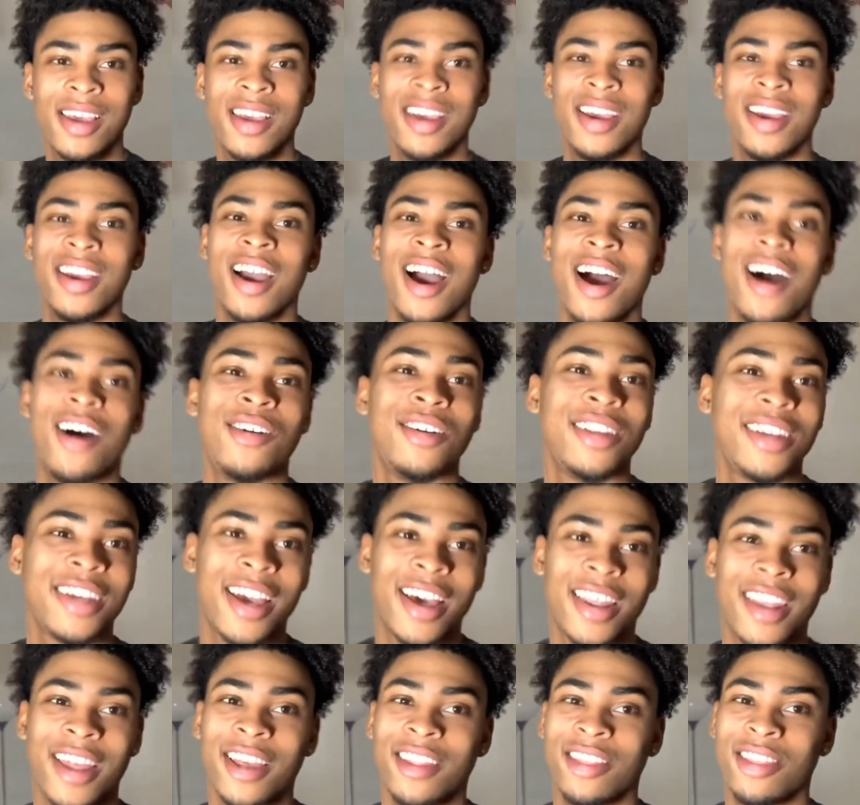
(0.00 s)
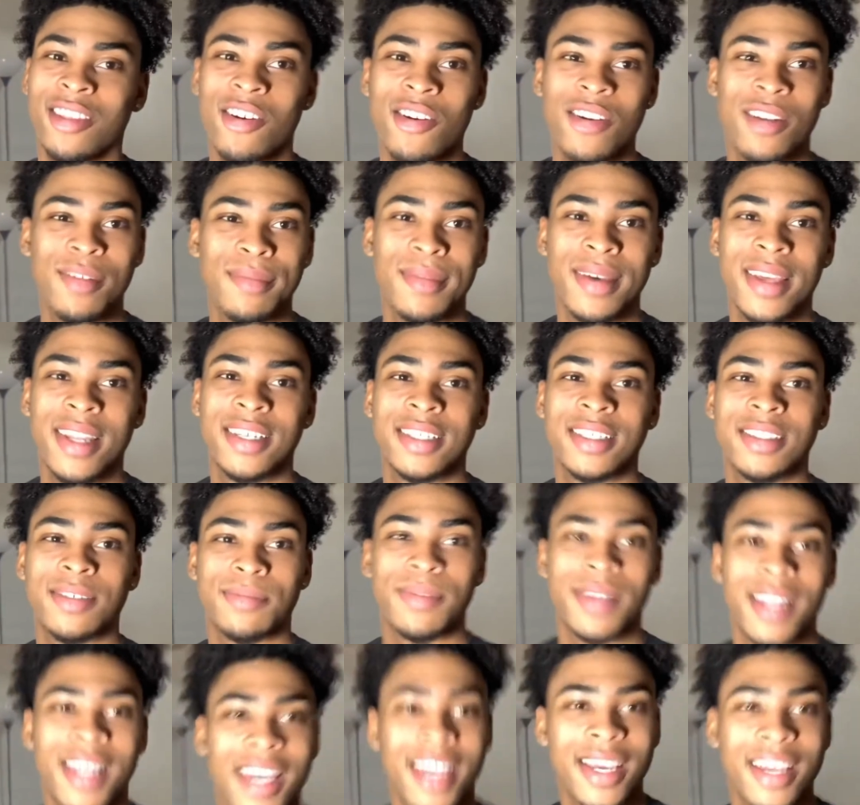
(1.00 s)
I only got like 30 minutes to
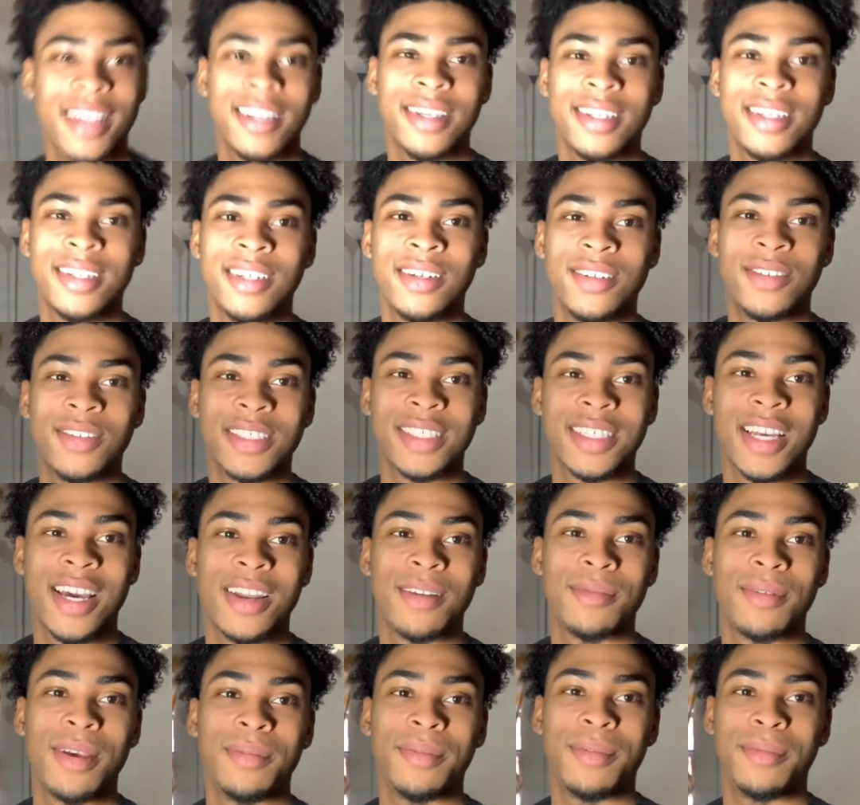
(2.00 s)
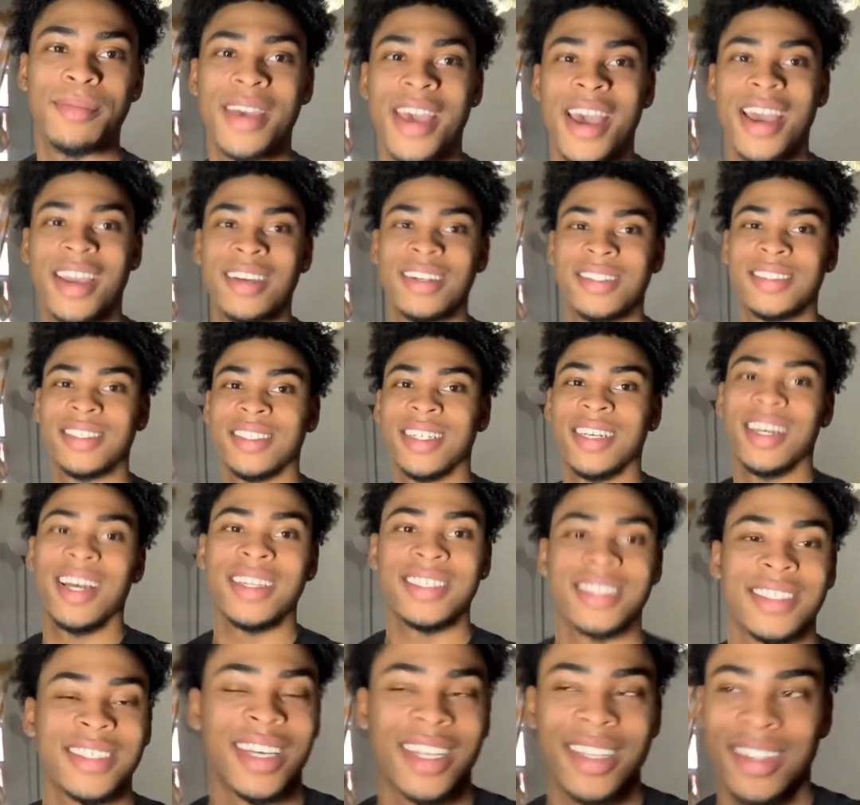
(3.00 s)
play, which kind of made me mad. You know what I'm saying? I just
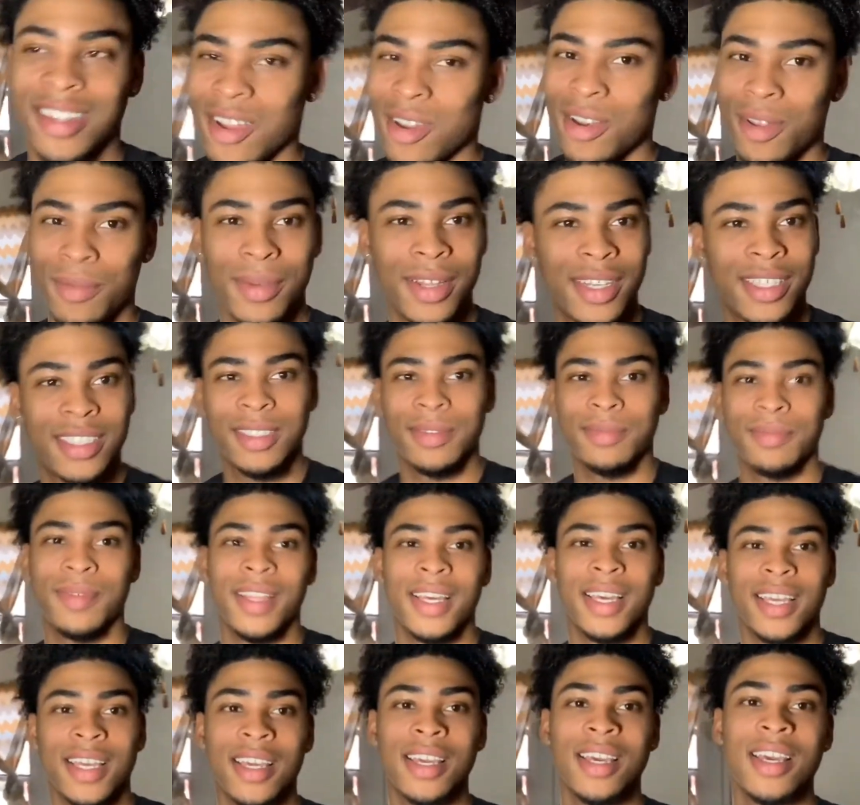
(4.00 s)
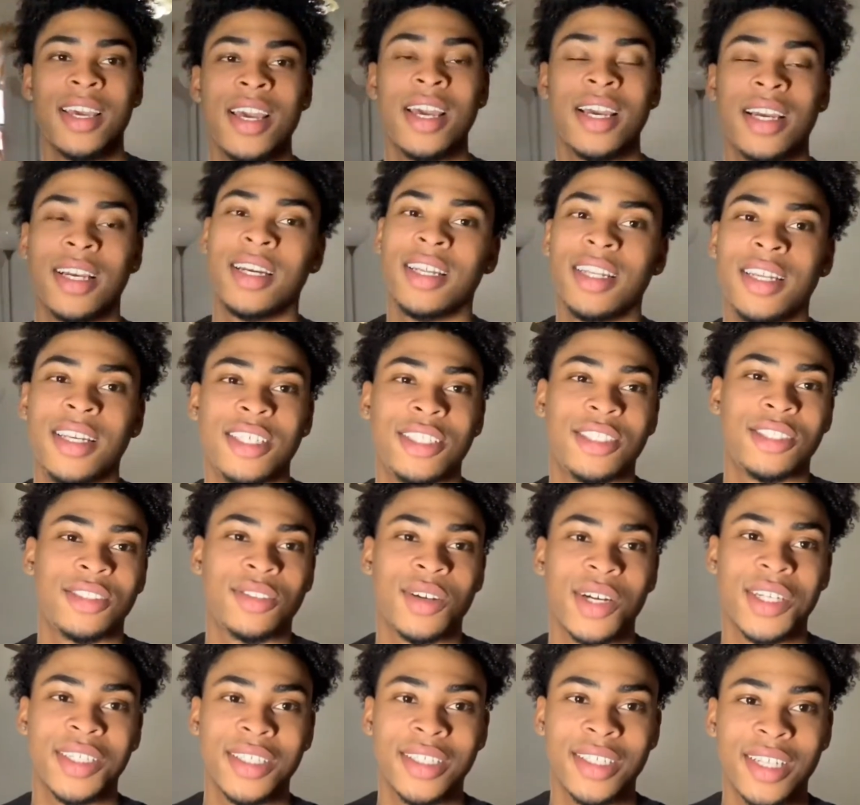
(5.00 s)
got 30 minutes to play. Couldn't even stretch
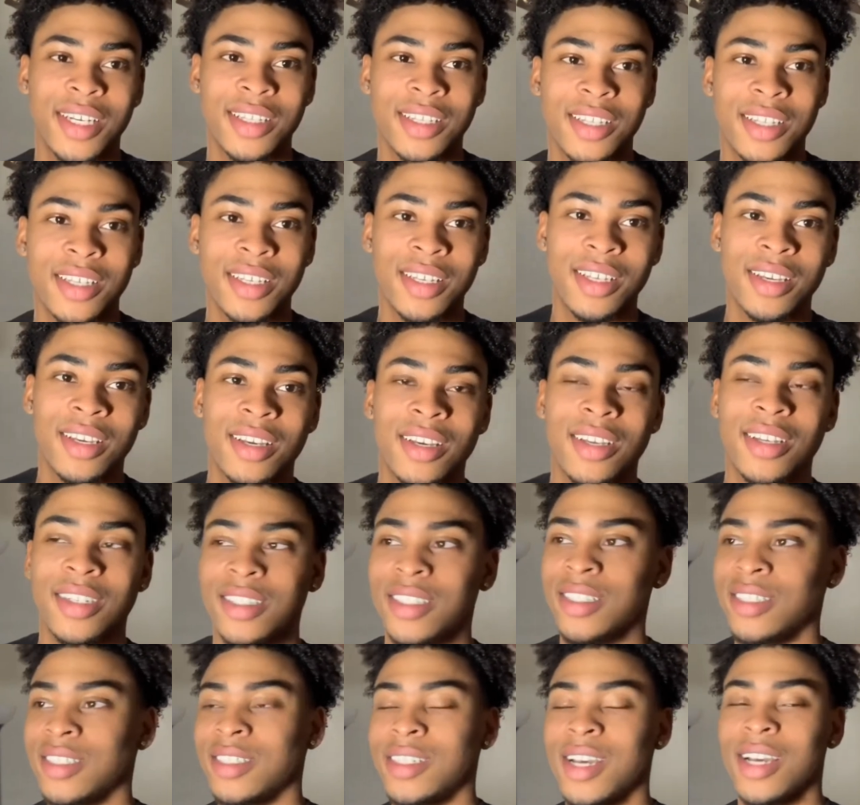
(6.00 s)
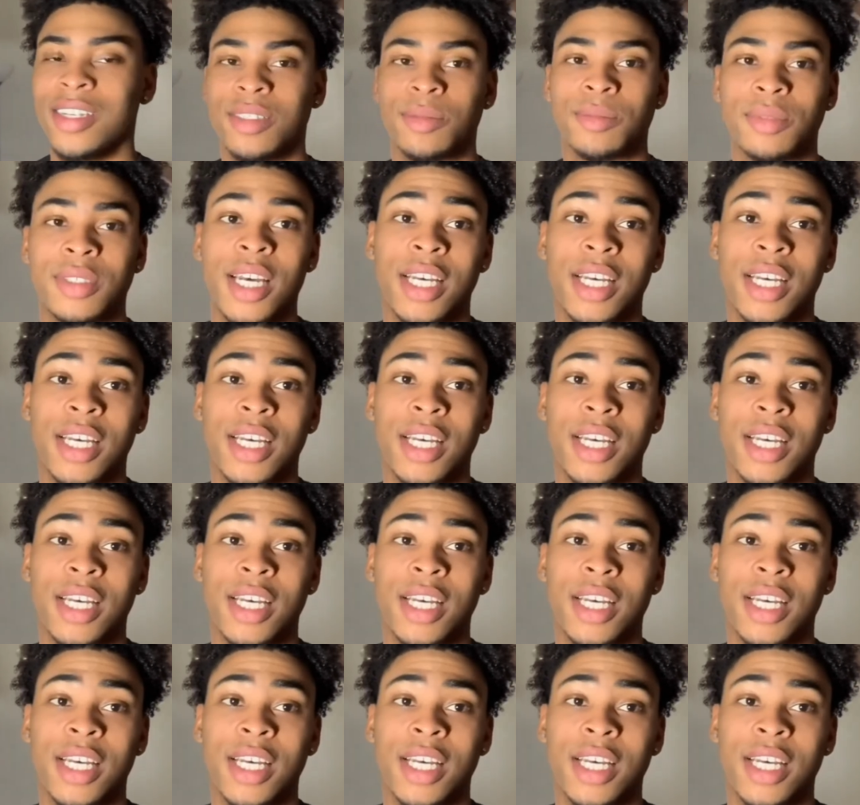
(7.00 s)
or nothing. Just shot some shots.